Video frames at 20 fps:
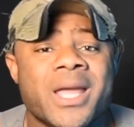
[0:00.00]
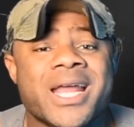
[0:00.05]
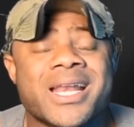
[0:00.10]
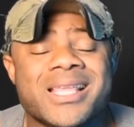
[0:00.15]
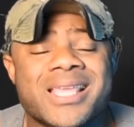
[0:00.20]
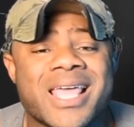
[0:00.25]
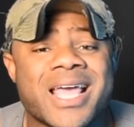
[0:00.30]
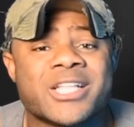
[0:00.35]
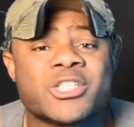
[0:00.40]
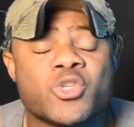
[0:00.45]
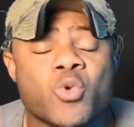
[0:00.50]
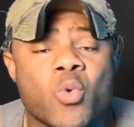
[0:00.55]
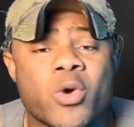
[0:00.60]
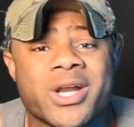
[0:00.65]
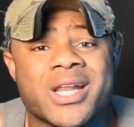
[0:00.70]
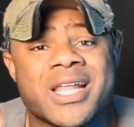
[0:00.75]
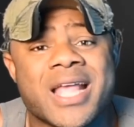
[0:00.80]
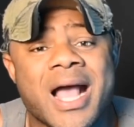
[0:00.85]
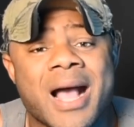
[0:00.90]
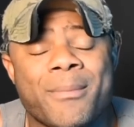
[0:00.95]
and get to
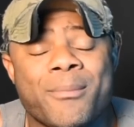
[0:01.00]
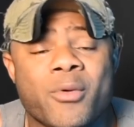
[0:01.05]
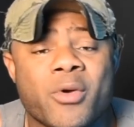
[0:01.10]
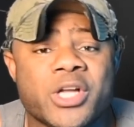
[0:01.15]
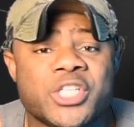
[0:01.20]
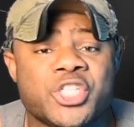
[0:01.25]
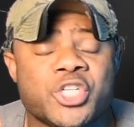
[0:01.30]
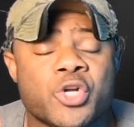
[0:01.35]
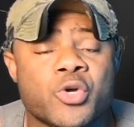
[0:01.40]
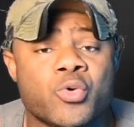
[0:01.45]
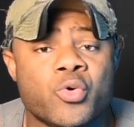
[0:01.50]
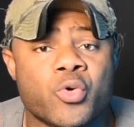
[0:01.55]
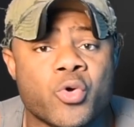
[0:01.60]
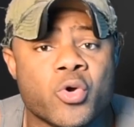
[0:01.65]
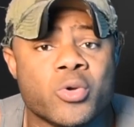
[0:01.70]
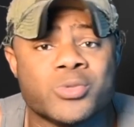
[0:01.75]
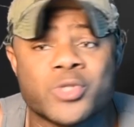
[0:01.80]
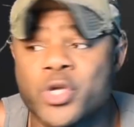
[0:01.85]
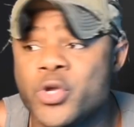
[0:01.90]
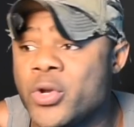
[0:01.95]
one of the operational
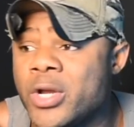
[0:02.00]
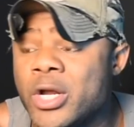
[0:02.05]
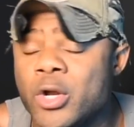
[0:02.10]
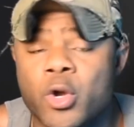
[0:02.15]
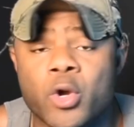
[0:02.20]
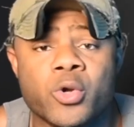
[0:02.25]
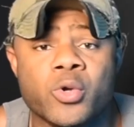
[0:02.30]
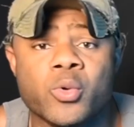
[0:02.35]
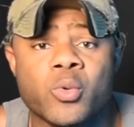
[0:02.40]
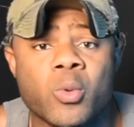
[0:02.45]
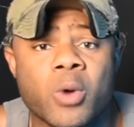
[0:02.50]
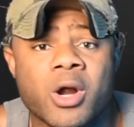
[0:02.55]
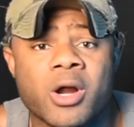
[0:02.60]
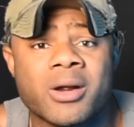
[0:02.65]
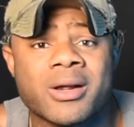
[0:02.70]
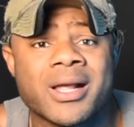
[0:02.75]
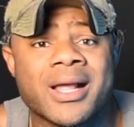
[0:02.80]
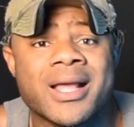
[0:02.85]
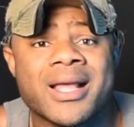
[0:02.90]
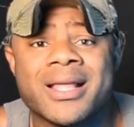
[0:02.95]
groups so you can go do
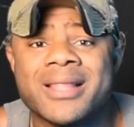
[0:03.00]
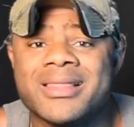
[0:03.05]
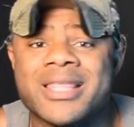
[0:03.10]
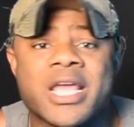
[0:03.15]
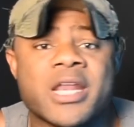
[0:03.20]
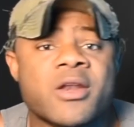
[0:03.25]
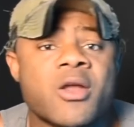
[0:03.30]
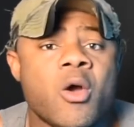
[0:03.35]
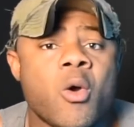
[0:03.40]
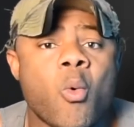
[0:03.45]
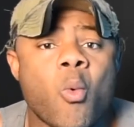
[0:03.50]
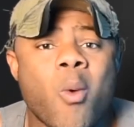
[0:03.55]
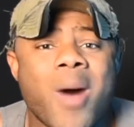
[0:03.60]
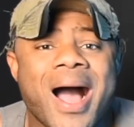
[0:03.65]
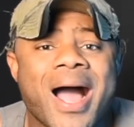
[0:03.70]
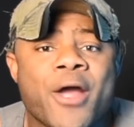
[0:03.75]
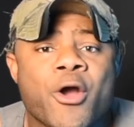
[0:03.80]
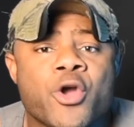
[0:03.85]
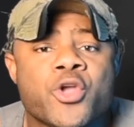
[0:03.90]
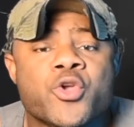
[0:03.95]
work, then
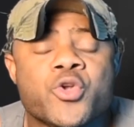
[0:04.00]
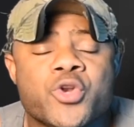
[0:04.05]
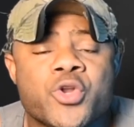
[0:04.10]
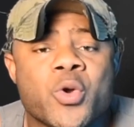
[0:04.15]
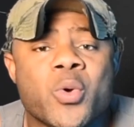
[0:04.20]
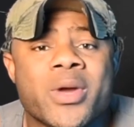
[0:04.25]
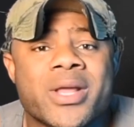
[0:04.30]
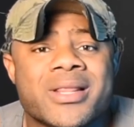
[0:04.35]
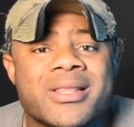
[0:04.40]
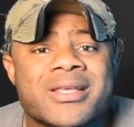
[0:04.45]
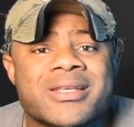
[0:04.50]
why are you doing